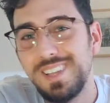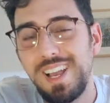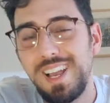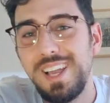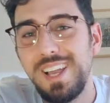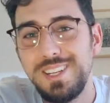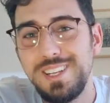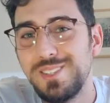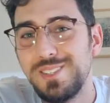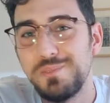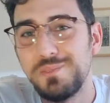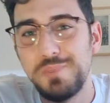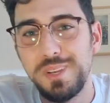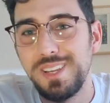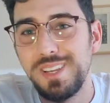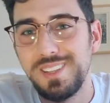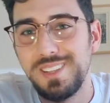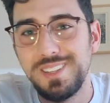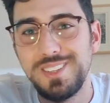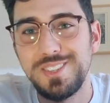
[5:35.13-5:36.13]
I need to
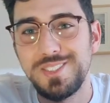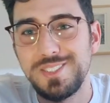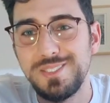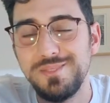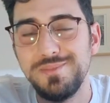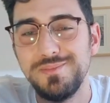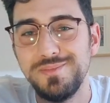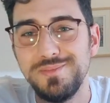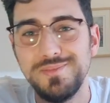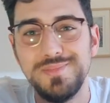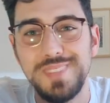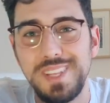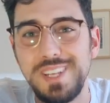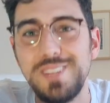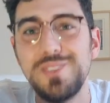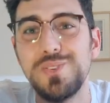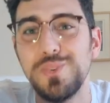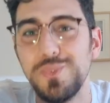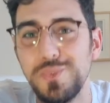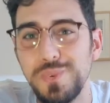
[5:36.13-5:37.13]
speak English. I
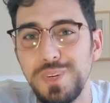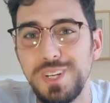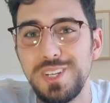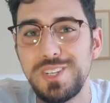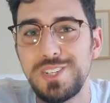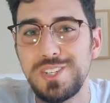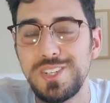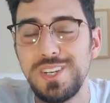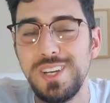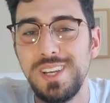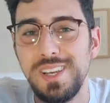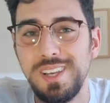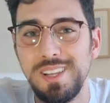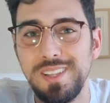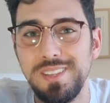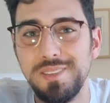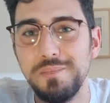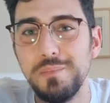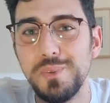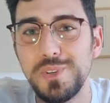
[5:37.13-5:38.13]
need to reach
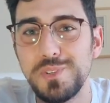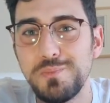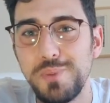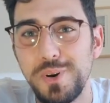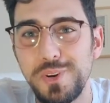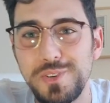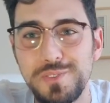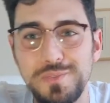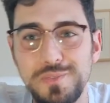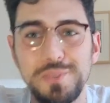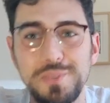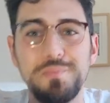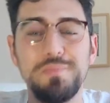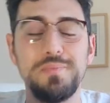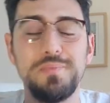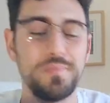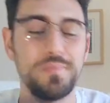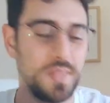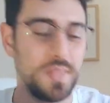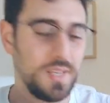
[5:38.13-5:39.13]
the most part of you.
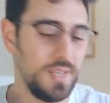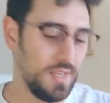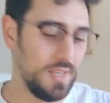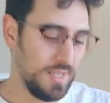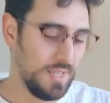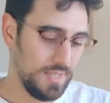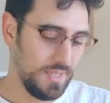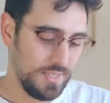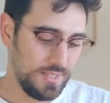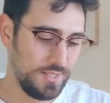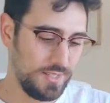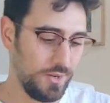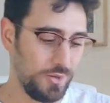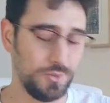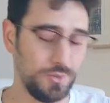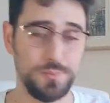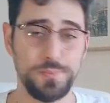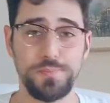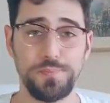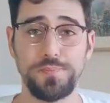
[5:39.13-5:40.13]

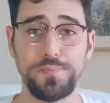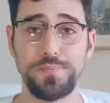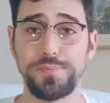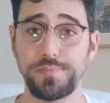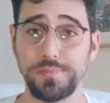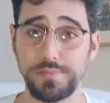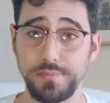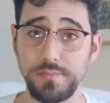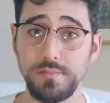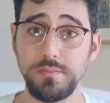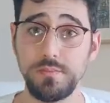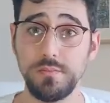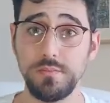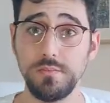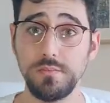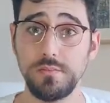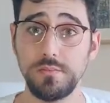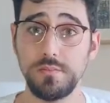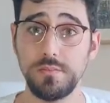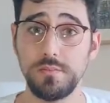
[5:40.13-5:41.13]
So,
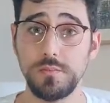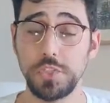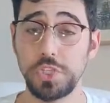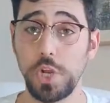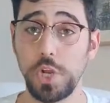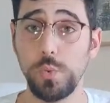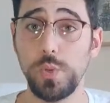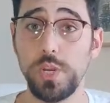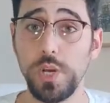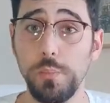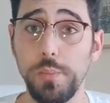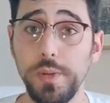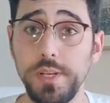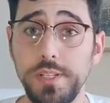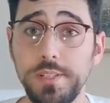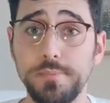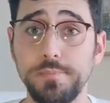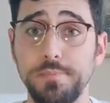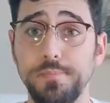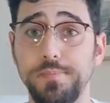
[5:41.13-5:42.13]
shall we open it?